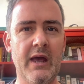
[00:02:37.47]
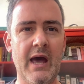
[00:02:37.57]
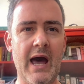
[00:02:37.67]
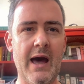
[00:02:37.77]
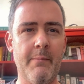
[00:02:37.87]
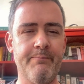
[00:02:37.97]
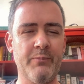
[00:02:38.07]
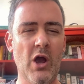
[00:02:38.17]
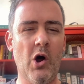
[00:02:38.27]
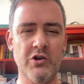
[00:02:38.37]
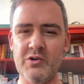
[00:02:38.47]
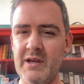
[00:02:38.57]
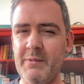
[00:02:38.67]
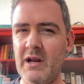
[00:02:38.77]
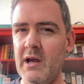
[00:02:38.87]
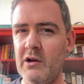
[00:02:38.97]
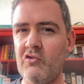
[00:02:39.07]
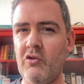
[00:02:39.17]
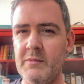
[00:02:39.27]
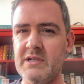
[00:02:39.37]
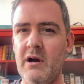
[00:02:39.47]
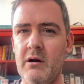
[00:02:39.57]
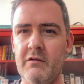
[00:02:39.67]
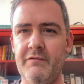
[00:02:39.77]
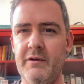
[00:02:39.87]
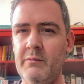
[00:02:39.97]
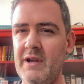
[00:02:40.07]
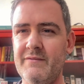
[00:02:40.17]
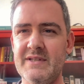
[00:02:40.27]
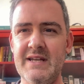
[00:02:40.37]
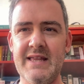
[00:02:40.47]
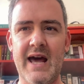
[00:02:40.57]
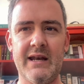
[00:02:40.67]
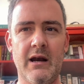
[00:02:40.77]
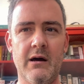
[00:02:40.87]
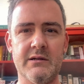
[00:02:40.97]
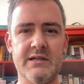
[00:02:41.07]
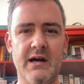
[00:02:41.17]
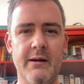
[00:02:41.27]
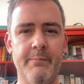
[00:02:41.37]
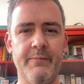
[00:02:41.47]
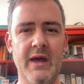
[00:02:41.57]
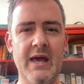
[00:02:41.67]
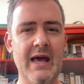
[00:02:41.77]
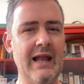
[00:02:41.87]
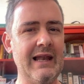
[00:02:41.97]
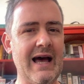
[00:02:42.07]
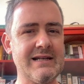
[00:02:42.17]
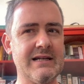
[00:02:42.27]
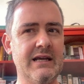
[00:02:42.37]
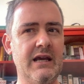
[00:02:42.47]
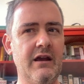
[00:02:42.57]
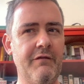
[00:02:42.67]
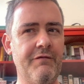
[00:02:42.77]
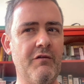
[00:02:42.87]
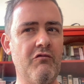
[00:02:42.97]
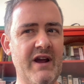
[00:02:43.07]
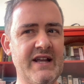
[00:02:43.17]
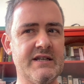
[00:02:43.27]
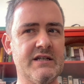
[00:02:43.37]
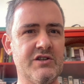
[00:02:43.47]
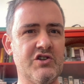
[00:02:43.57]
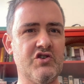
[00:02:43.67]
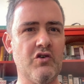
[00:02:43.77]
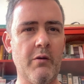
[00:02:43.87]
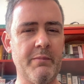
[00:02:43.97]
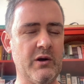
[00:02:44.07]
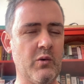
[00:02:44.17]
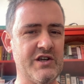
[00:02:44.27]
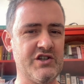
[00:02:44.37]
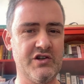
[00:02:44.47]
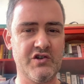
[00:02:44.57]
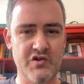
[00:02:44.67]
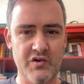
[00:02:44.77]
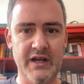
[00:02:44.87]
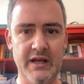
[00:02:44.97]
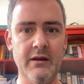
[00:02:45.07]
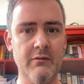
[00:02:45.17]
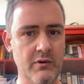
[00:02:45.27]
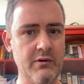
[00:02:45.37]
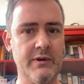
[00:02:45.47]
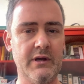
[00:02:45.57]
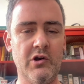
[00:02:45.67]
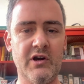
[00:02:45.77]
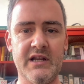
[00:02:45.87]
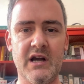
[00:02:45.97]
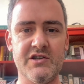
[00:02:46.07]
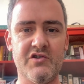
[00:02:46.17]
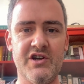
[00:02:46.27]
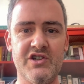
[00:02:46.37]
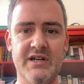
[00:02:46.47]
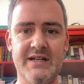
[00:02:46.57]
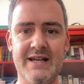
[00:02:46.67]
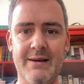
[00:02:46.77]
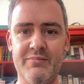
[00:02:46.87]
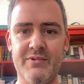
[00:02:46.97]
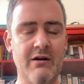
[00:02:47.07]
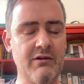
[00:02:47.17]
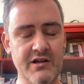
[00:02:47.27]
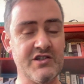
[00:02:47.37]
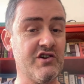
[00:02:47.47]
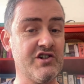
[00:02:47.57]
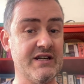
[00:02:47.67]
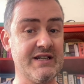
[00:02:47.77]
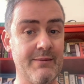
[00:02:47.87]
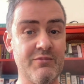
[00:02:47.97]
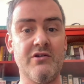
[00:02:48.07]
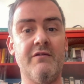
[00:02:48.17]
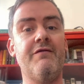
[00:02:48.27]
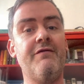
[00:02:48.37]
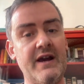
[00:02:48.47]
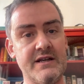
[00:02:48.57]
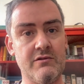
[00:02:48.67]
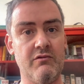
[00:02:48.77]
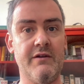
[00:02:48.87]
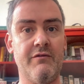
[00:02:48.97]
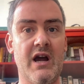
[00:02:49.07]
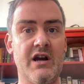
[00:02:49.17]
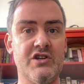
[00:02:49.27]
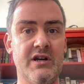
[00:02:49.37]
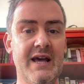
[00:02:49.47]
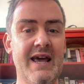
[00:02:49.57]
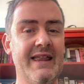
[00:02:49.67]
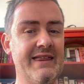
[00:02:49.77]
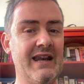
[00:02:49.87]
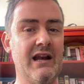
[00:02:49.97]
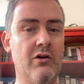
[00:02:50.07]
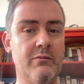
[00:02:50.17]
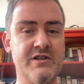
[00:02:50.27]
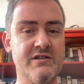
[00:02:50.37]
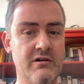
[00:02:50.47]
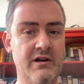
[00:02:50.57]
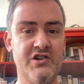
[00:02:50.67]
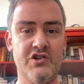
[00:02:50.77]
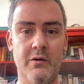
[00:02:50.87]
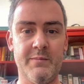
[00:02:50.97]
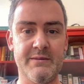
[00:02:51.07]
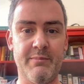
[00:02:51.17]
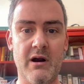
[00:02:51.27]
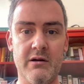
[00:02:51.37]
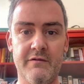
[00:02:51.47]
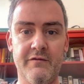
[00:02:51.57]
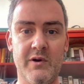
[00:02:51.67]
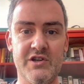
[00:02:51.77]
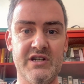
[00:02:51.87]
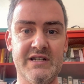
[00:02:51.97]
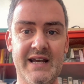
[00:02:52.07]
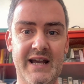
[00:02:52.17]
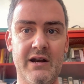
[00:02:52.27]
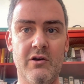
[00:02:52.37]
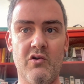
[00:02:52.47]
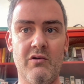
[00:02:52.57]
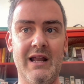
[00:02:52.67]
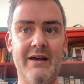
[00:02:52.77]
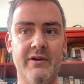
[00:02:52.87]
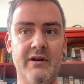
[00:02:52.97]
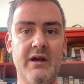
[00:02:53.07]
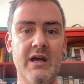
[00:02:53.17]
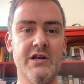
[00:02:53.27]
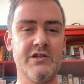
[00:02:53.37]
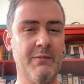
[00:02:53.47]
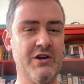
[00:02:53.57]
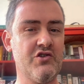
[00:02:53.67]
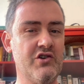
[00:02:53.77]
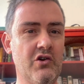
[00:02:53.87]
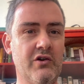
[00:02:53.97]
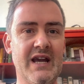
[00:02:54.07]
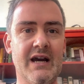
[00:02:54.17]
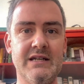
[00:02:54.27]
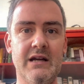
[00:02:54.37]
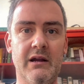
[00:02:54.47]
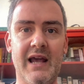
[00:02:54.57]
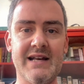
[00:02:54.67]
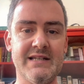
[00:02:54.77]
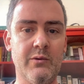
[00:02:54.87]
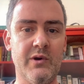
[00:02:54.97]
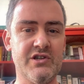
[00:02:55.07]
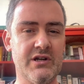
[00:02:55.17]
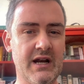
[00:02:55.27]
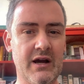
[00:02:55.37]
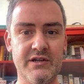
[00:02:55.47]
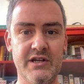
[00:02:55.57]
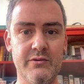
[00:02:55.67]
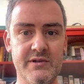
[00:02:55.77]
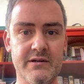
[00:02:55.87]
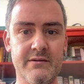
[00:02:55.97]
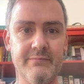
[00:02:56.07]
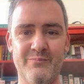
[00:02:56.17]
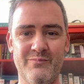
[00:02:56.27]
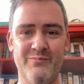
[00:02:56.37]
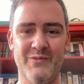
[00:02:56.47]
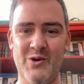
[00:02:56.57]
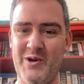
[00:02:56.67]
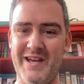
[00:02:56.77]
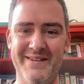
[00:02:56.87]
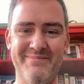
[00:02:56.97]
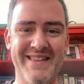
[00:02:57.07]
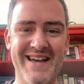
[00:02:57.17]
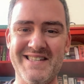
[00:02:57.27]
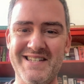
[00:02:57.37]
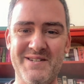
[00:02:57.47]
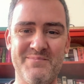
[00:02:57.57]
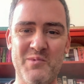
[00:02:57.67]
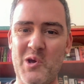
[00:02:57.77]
Um, also, keep an eye on chromatography. We haven't seen that in a long time. Lastly, if rates doesn't show up in question three, where we look at the concentration and temp- how concentration and temperature affects the rate of reaction, then it'll almost certainly show up as a part of question 10 or 11. So make sure you know the ideal gas equation and how to use it. Okay, that's it.